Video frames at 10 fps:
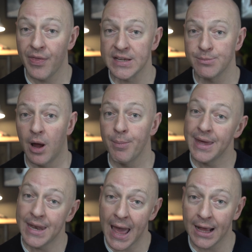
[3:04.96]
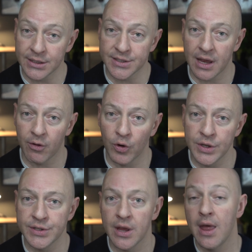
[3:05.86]
And this might be inhaled
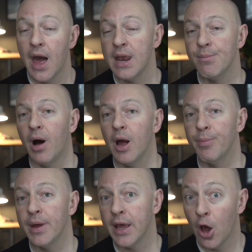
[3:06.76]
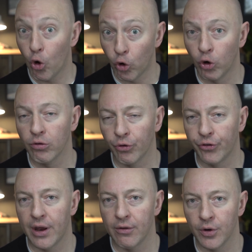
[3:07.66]
steroids and it might be oral
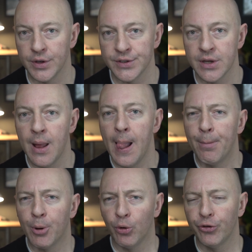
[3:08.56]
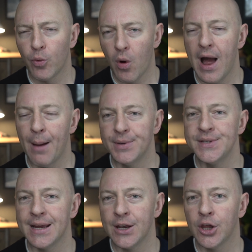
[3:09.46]
steroids, but also what
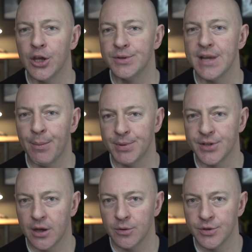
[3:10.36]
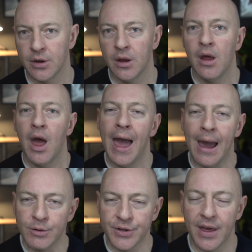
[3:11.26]
happens in an acute episode.
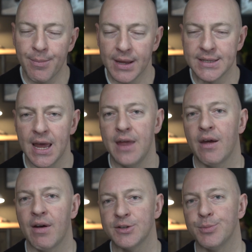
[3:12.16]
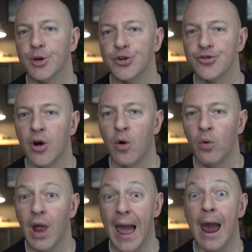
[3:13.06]
How do they maintain their asthma
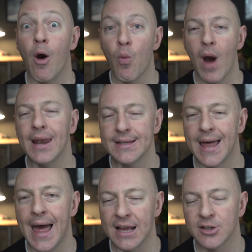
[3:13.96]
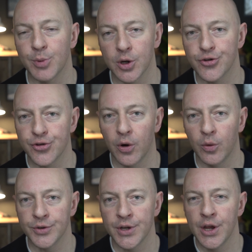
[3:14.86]
control? How well is their asthma
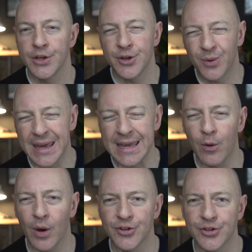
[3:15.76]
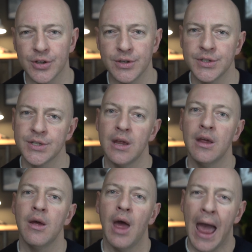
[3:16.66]
controlled? So, key questions
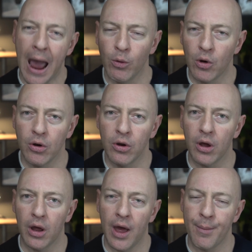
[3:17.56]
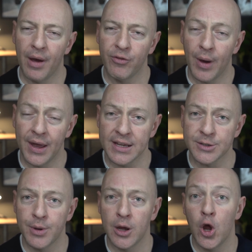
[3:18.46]
how long um, have you had
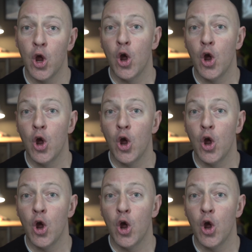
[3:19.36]
asthma?